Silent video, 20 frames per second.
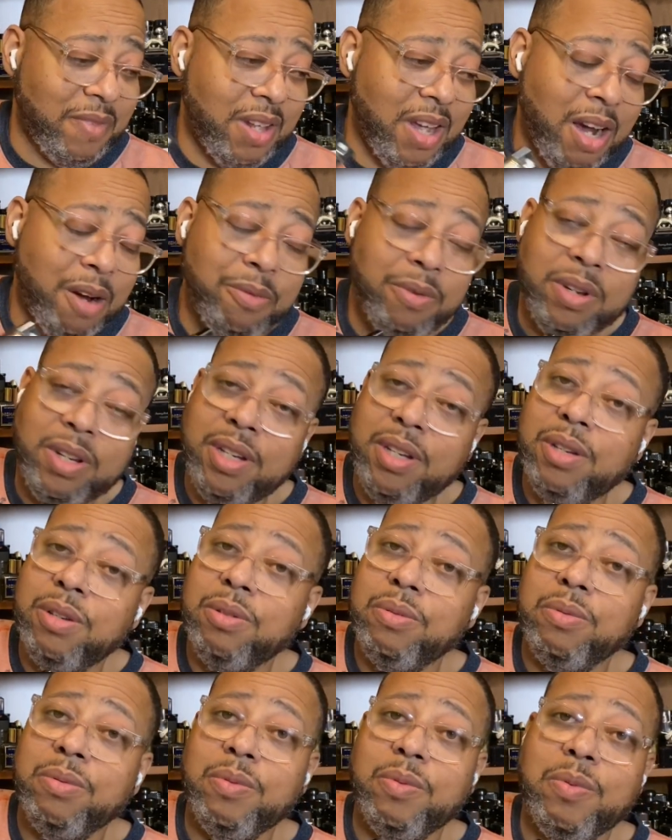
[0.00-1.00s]
I really
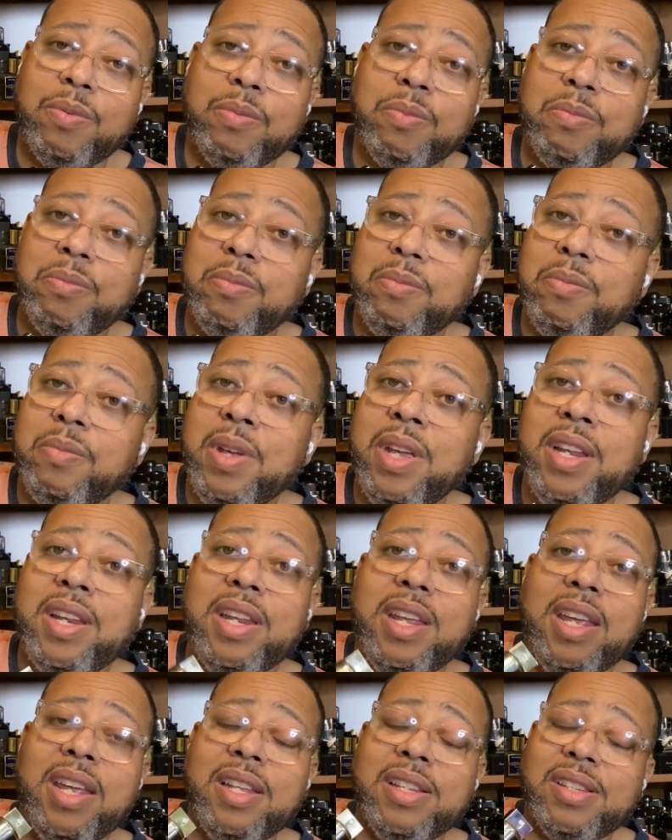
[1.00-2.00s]
do. It
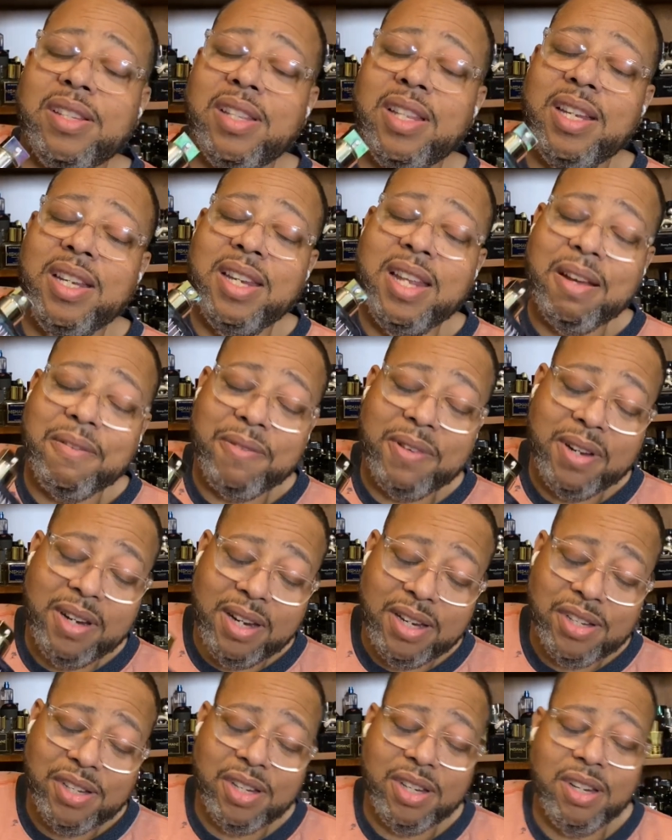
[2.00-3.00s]
is the
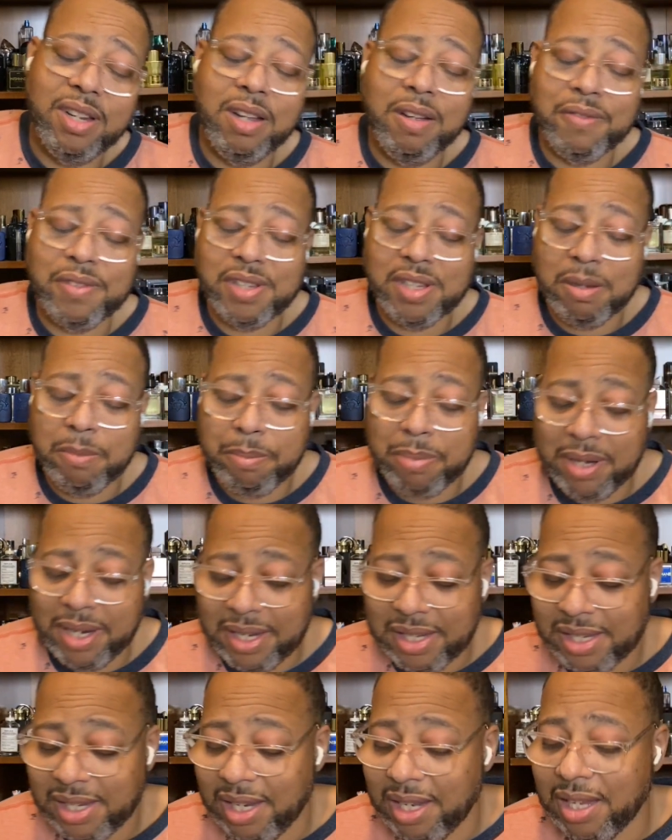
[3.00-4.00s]
definition of
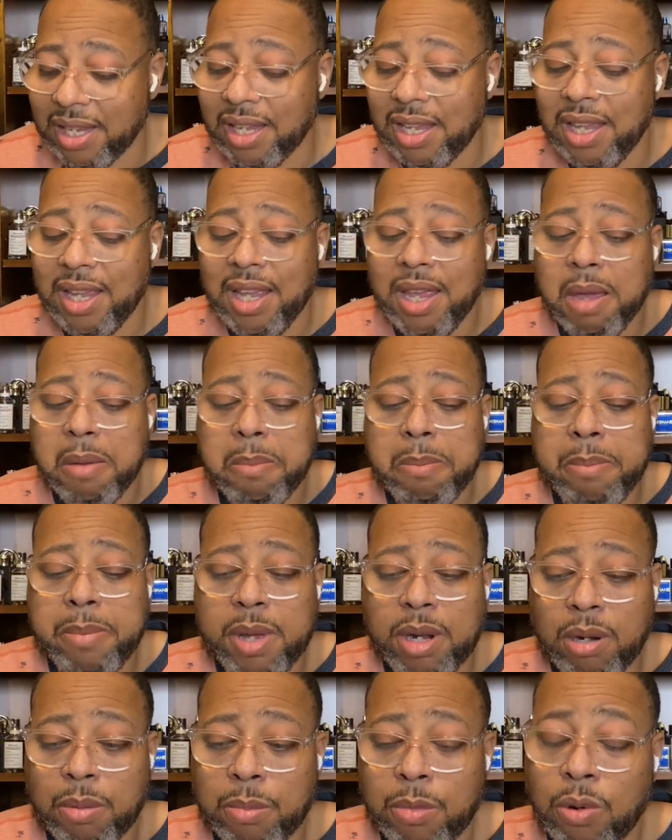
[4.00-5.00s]
simplistic,
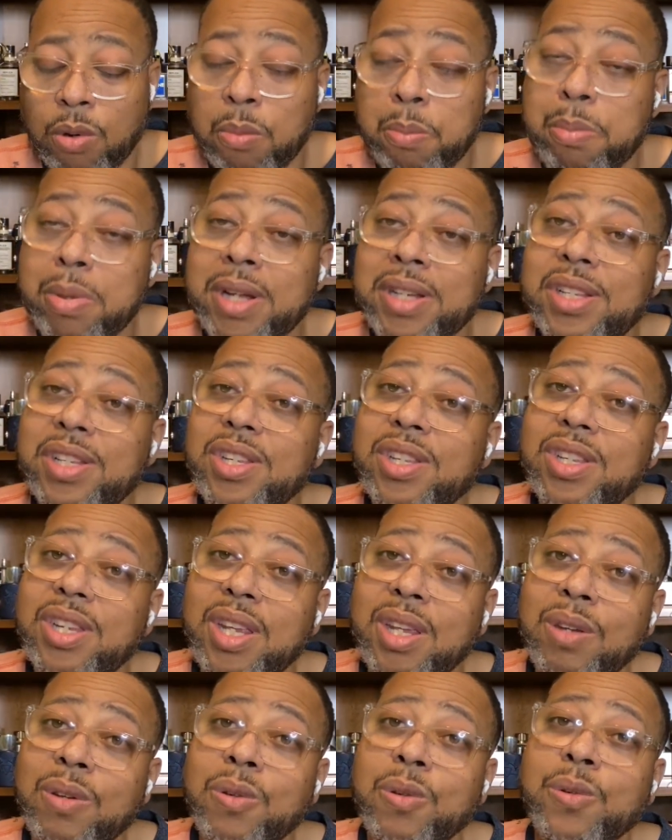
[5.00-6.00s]
minimal, but
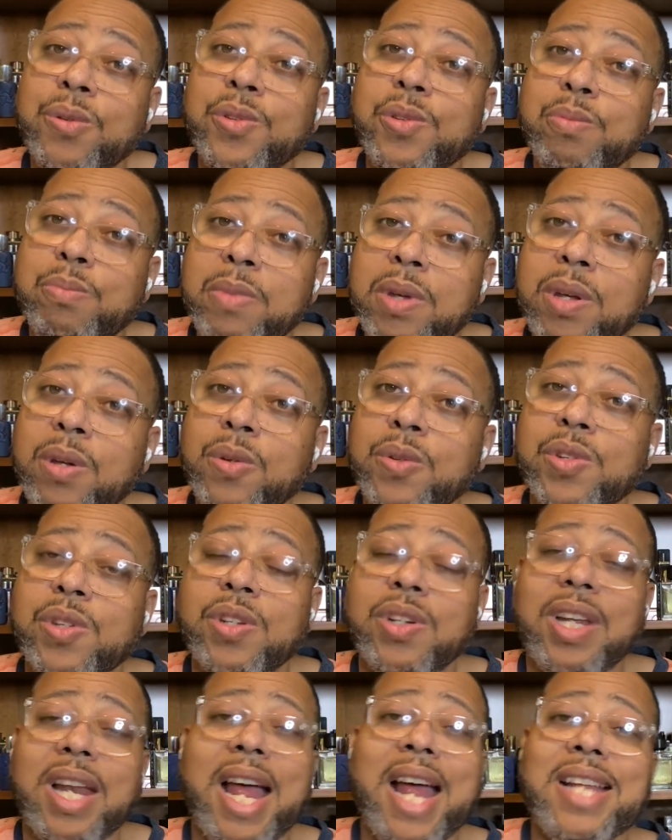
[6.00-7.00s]
still smells
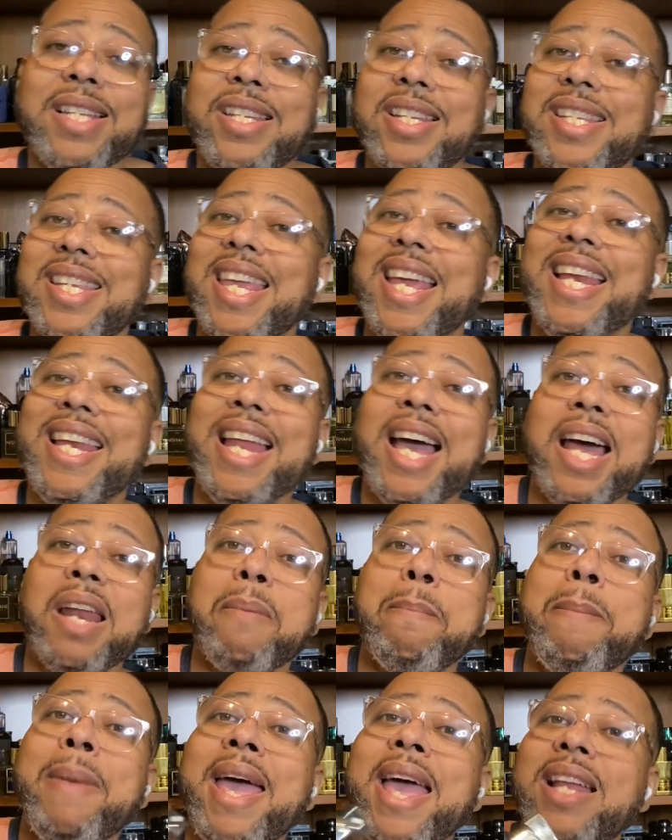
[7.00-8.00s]
good. I just cannot
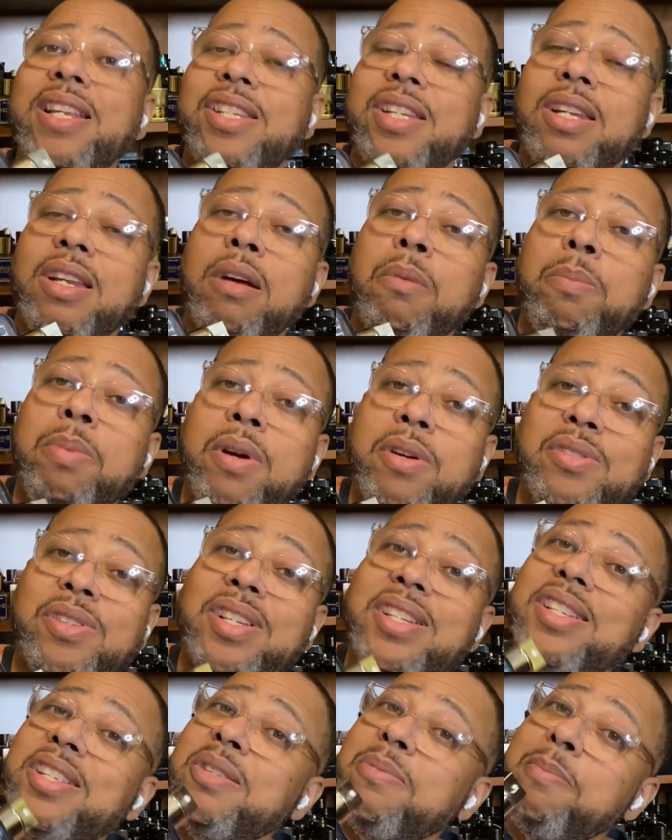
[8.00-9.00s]
imagine a
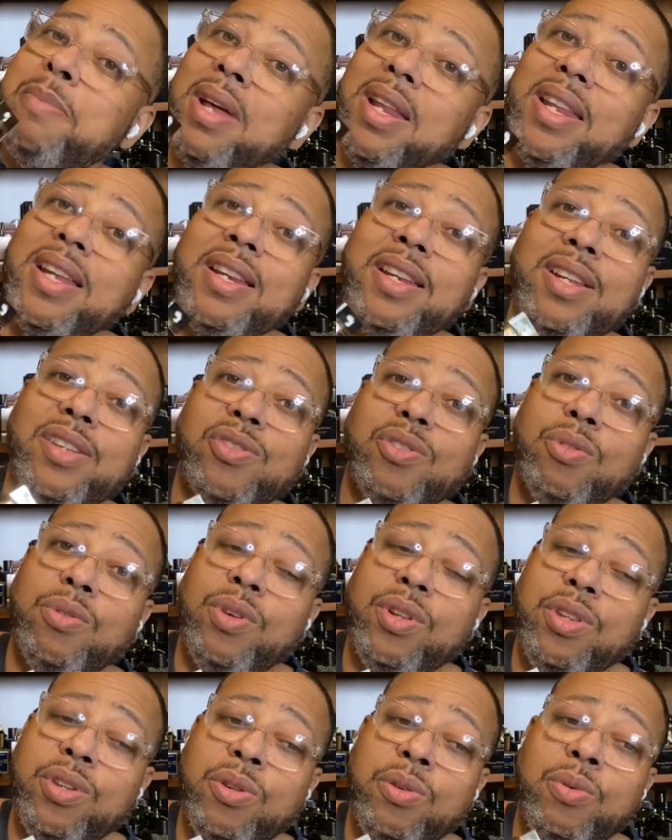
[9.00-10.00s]
person smelling this
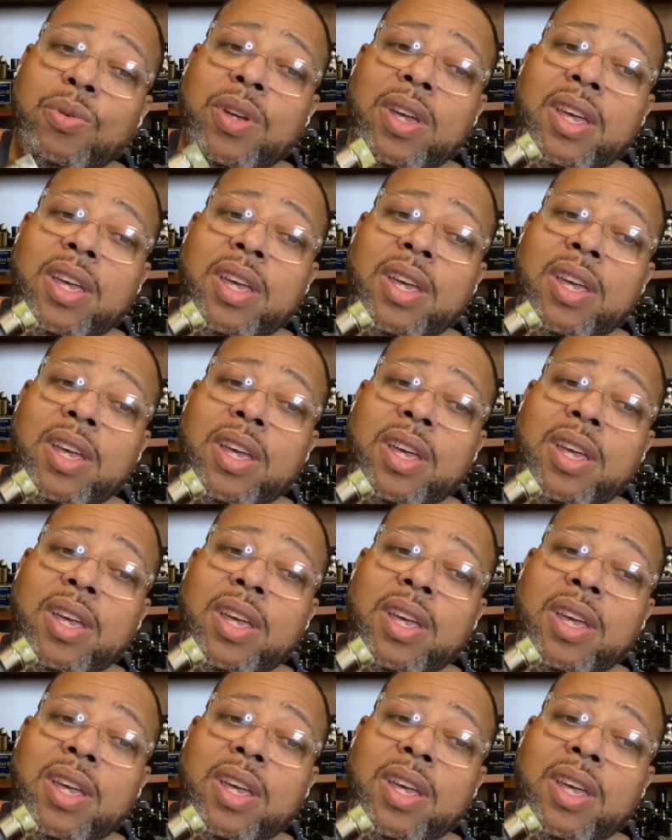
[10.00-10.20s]
on you